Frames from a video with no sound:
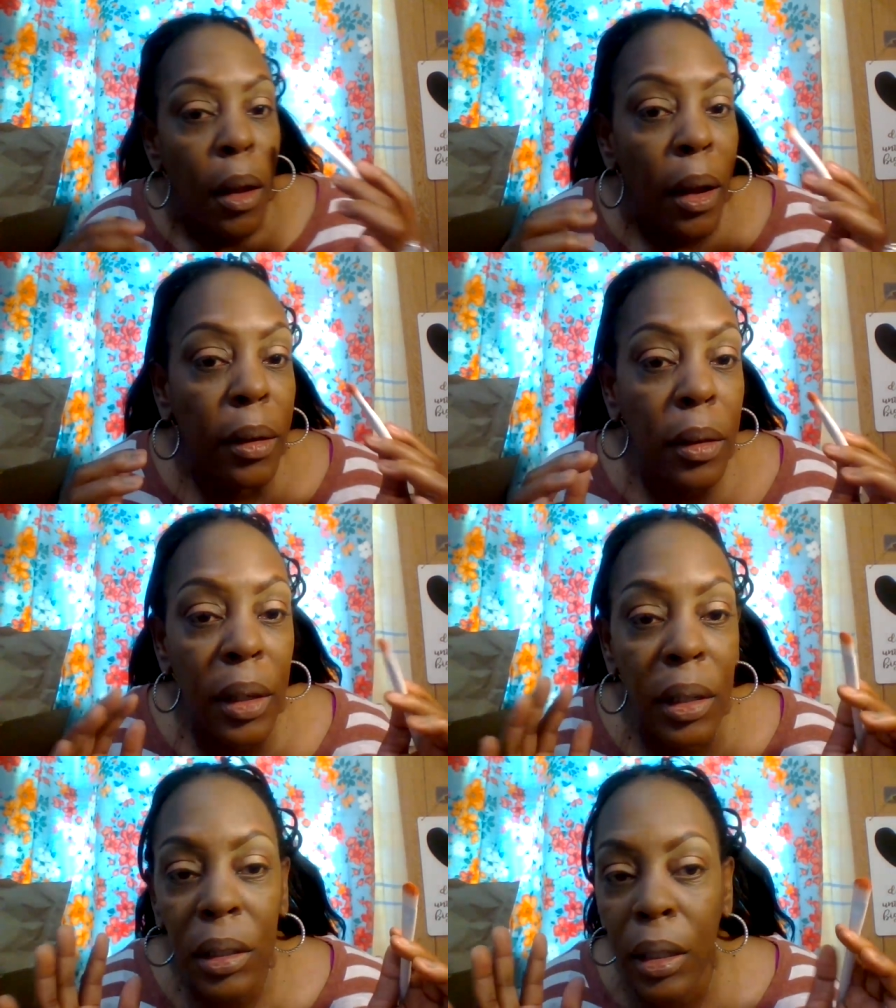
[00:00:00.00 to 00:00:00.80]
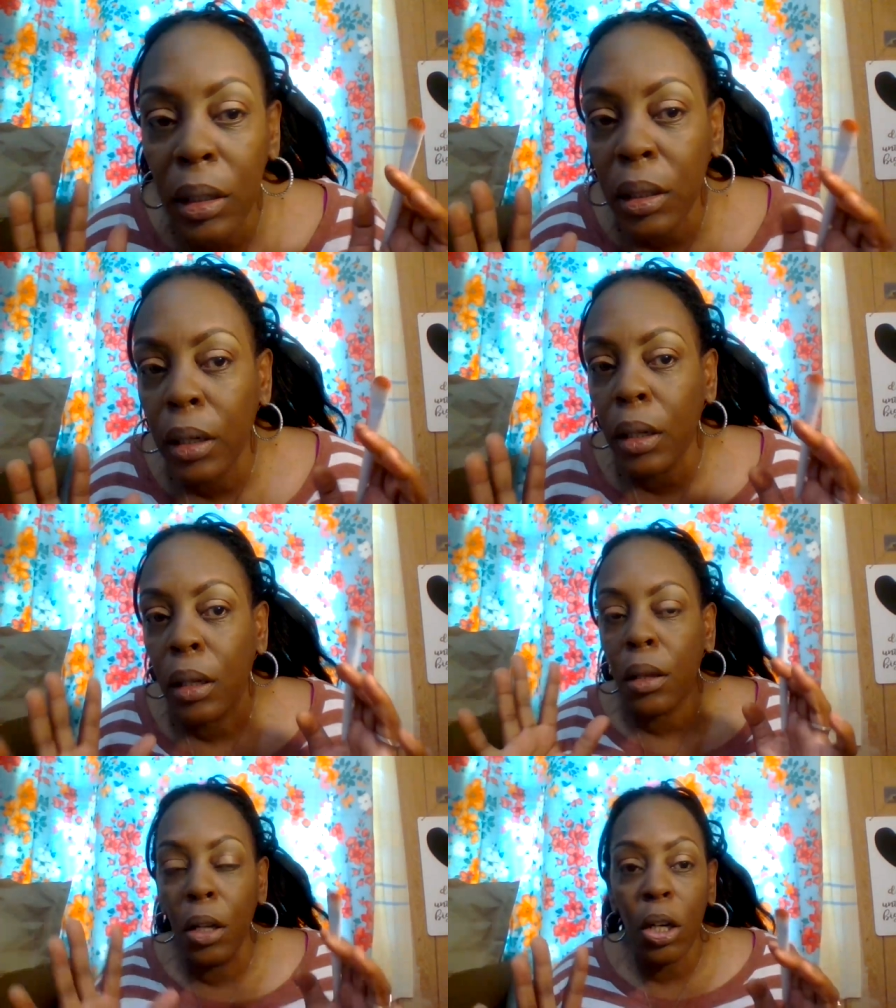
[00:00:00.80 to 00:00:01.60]
and this is the
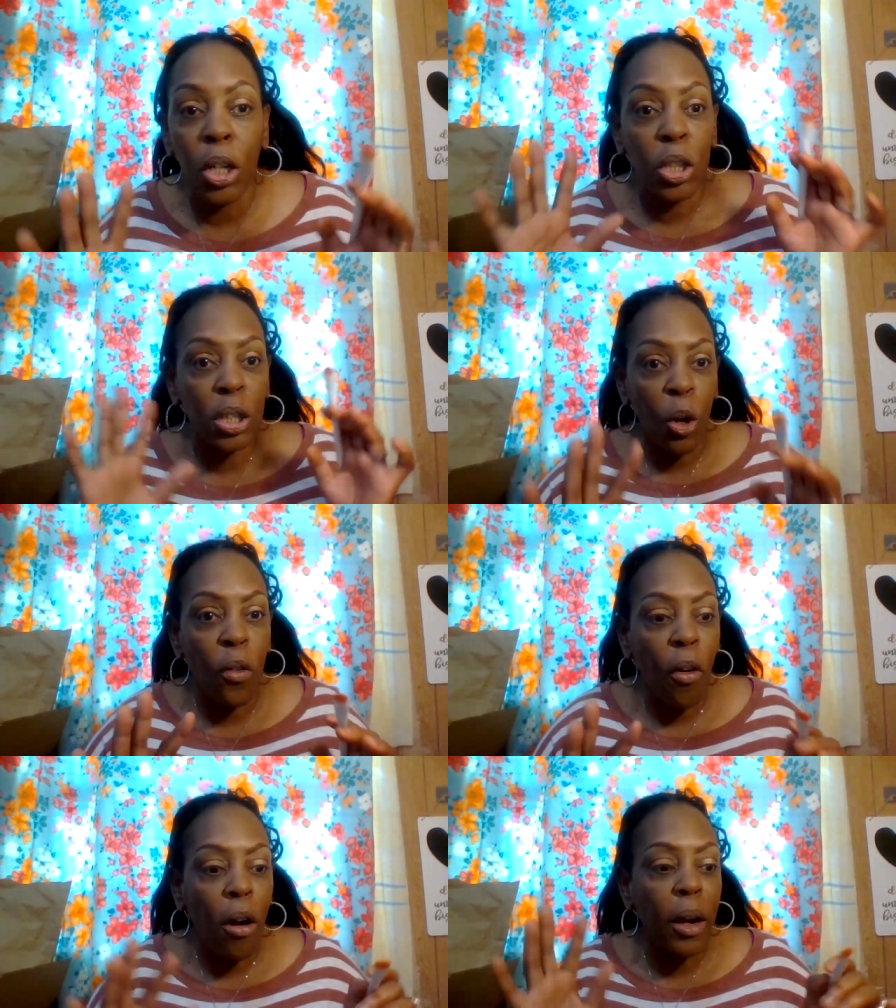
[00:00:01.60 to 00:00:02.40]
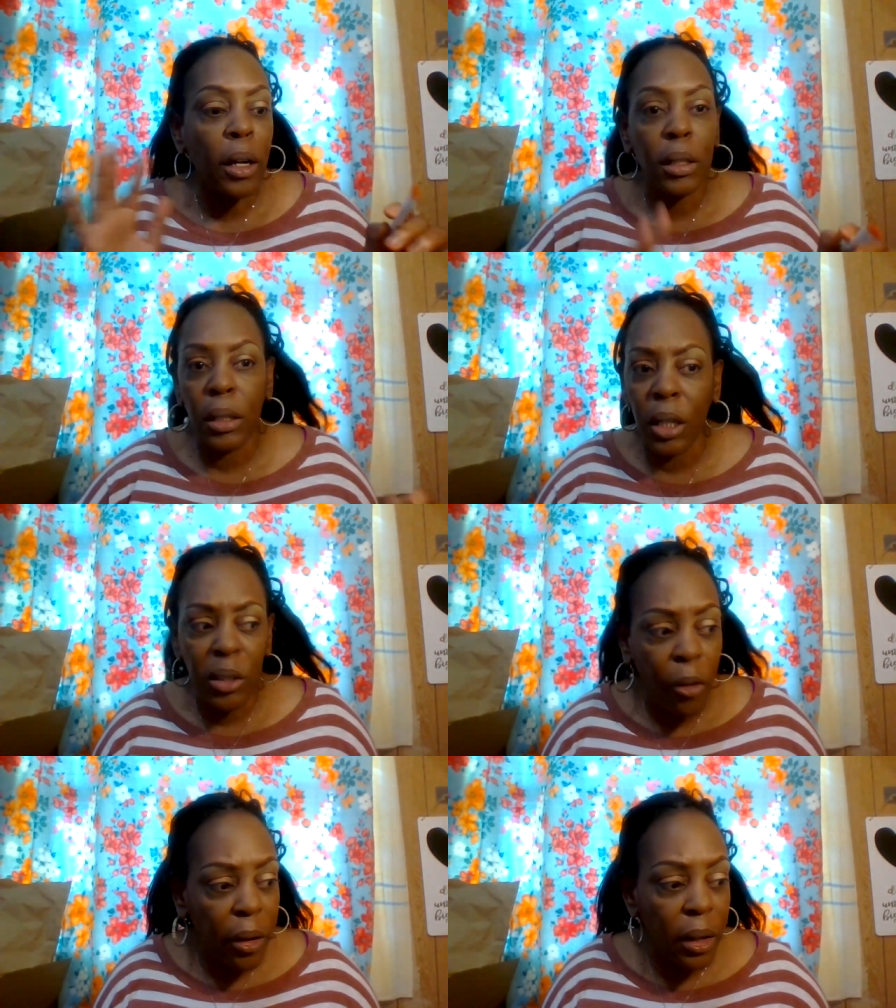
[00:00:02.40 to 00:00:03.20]
look so far it looks
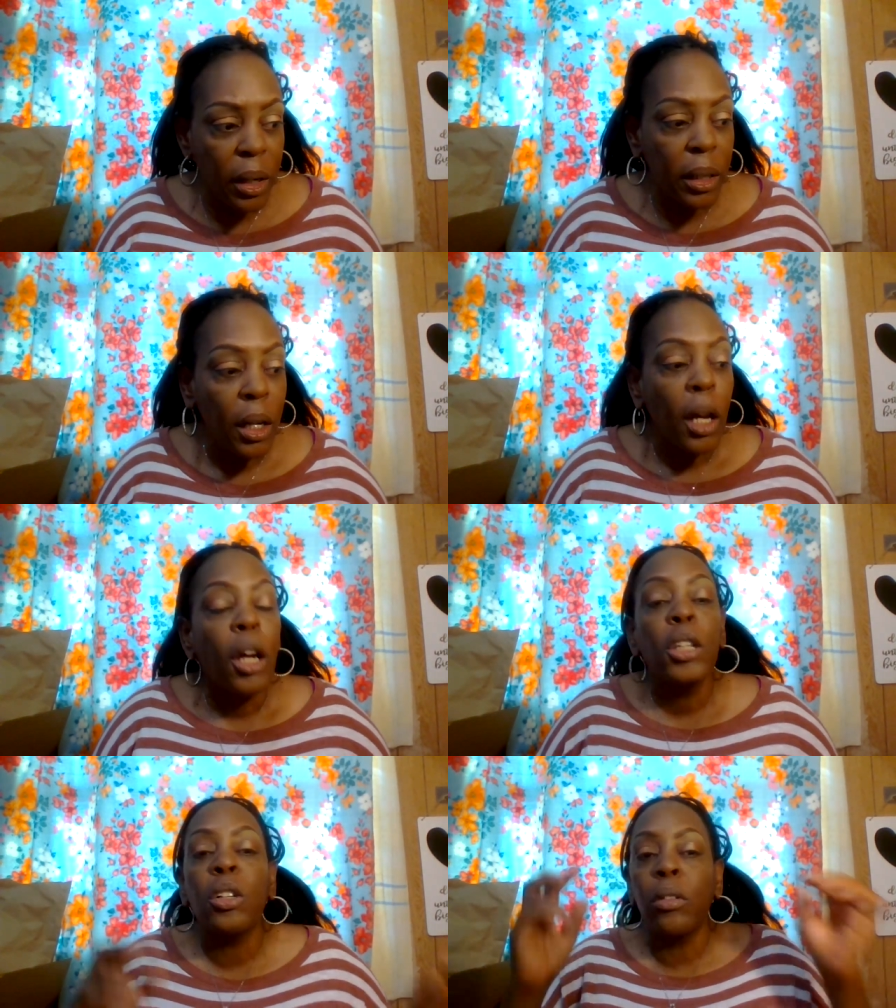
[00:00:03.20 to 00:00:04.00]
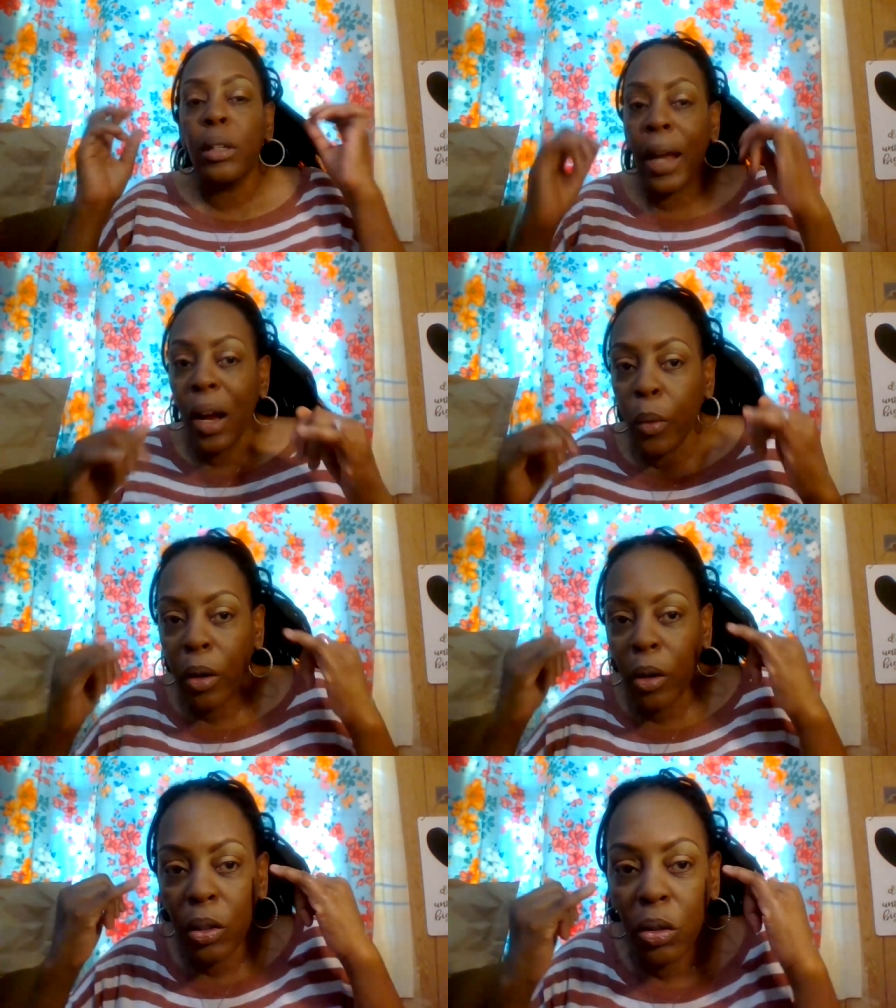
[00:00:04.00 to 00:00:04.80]
pretty good so now we're
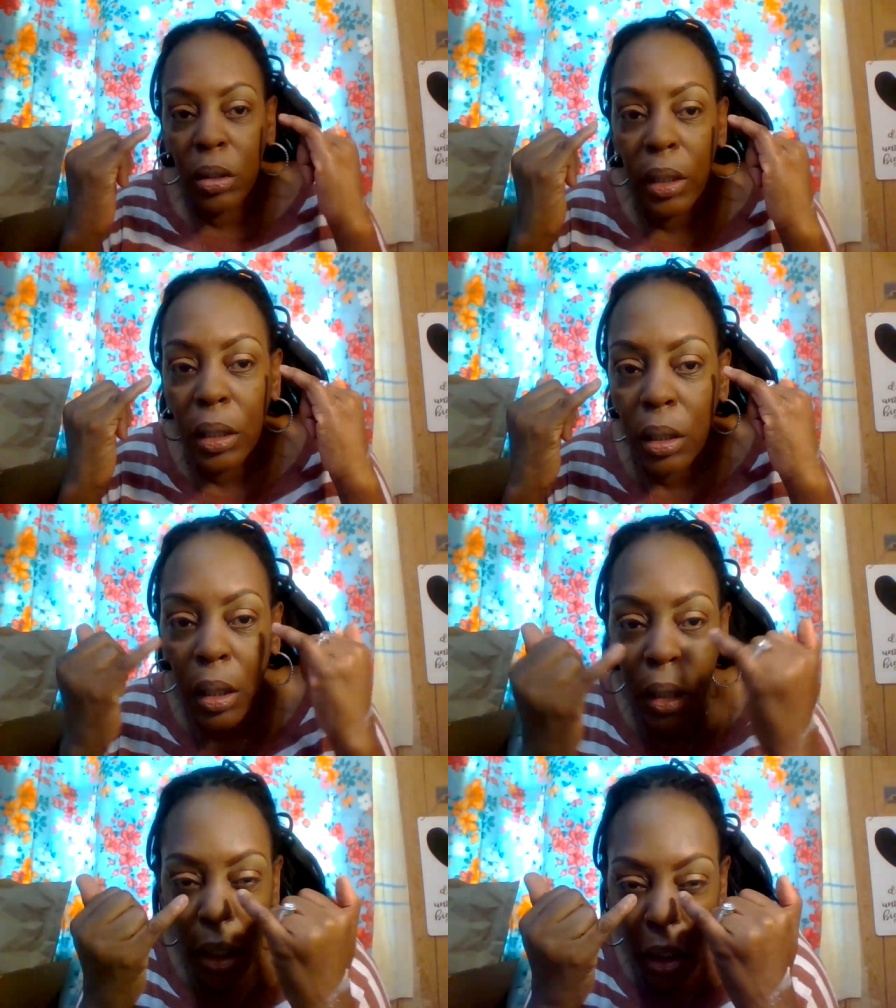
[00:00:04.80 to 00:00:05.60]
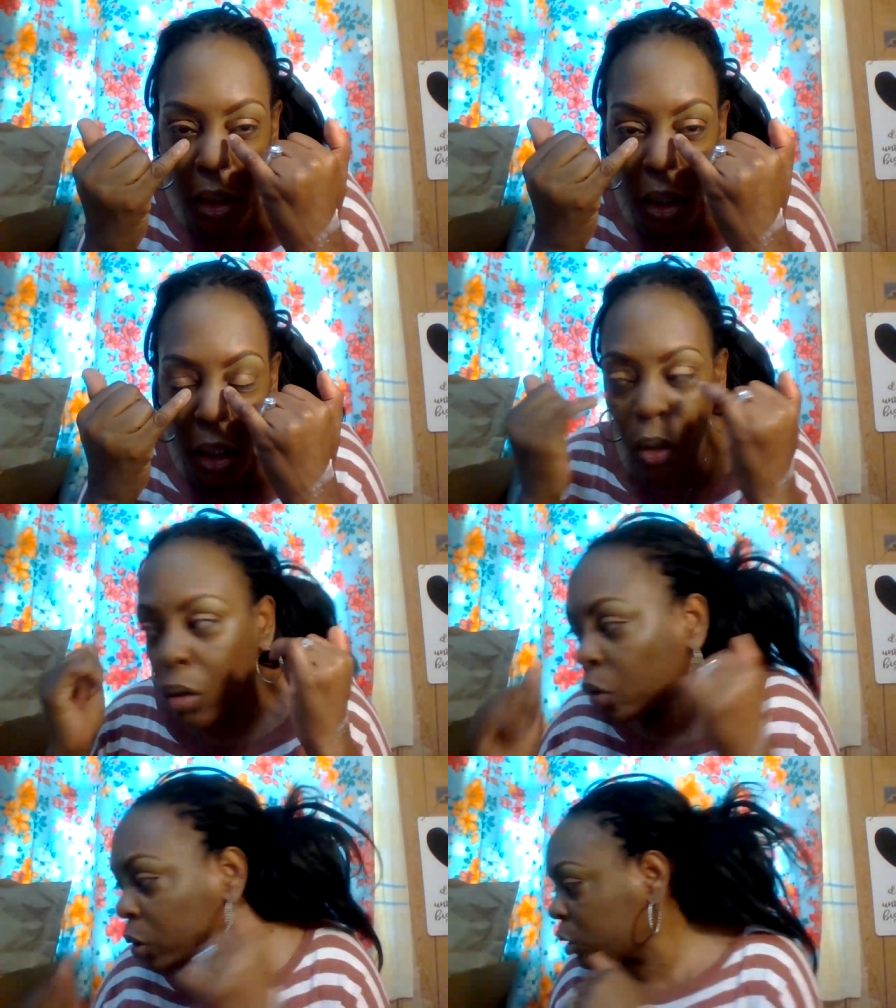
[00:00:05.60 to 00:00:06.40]
going to just get the inner
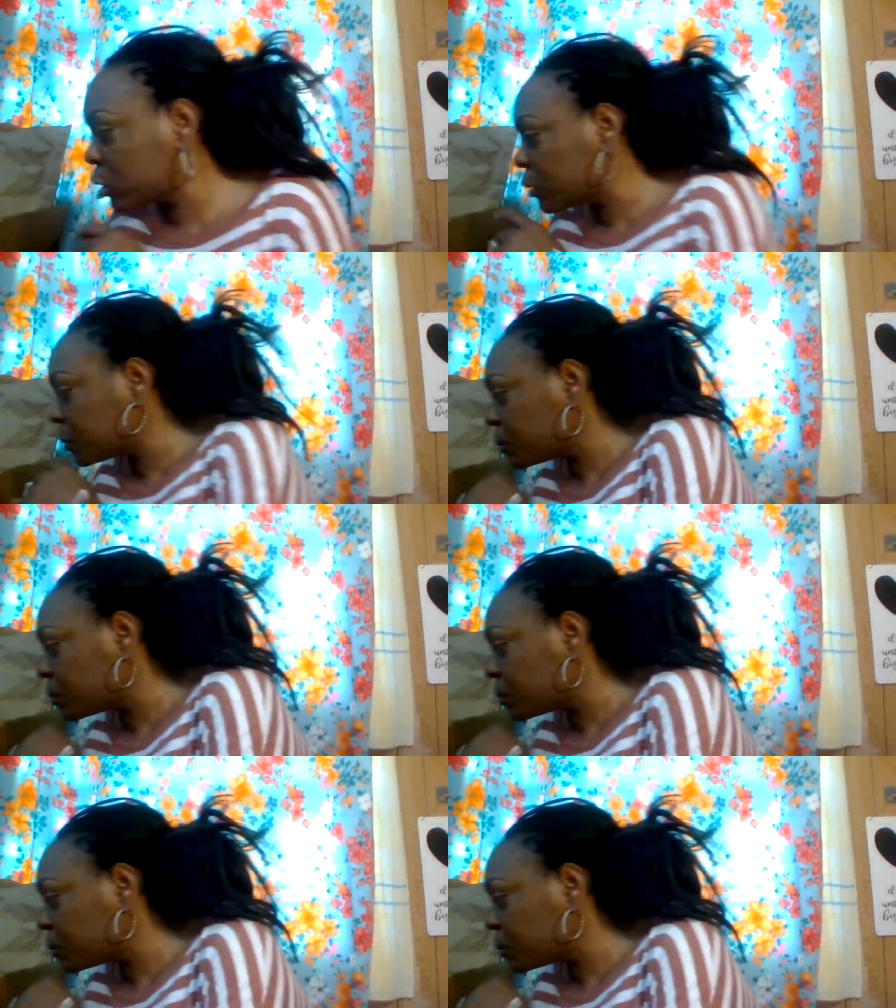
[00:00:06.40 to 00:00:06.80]
corners